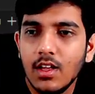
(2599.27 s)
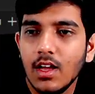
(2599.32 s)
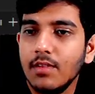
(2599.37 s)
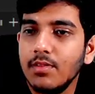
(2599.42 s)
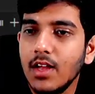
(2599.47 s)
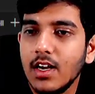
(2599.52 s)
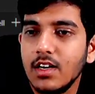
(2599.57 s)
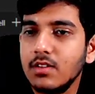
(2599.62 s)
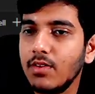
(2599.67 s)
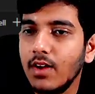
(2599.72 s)

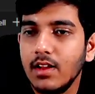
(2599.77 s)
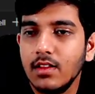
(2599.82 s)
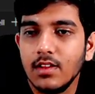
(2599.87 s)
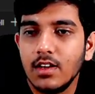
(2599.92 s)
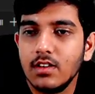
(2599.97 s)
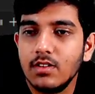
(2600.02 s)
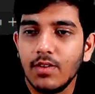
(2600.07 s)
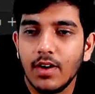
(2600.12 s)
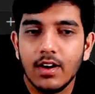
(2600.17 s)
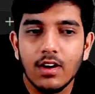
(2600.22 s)
Yeah, that's
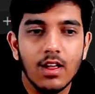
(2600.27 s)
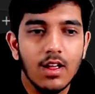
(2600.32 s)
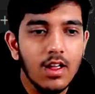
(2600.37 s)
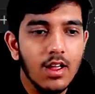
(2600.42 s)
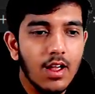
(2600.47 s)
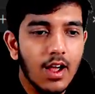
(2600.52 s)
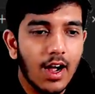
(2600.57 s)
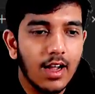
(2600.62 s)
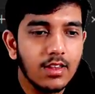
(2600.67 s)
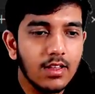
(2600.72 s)
fine, that's fine.
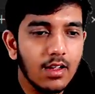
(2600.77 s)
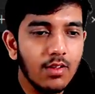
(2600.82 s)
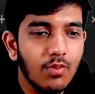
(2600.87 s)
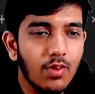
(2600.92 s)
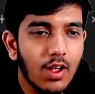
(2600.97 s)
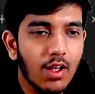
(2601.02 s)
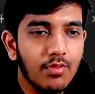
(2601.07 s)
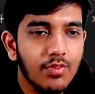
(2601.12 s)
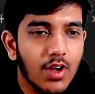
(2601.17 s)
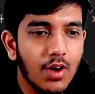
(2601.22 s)
I
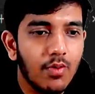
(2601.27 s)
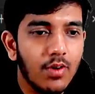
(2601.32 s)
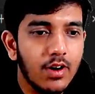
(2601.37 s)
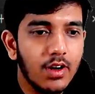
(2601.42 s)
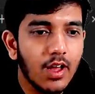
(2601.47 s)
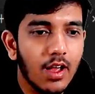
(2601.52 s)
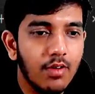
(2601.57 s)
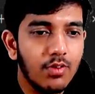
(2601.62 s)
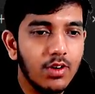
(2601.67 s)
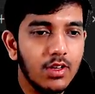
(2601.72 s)
think we have
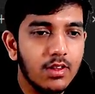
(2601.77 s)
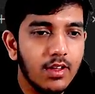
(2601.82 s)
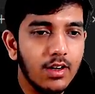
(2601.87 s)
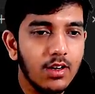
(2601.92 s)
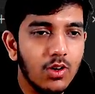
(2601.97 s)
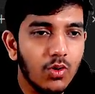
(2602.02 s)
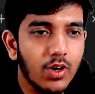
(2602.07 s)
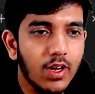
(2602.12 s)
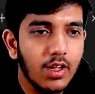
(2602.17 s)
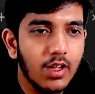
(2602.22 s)
covered
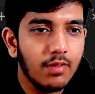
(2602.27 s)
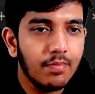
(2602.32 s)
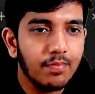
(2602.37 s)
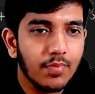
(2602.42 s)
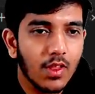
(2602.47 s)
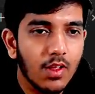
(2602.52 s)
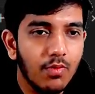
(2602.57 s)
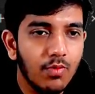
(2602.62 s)
everything today.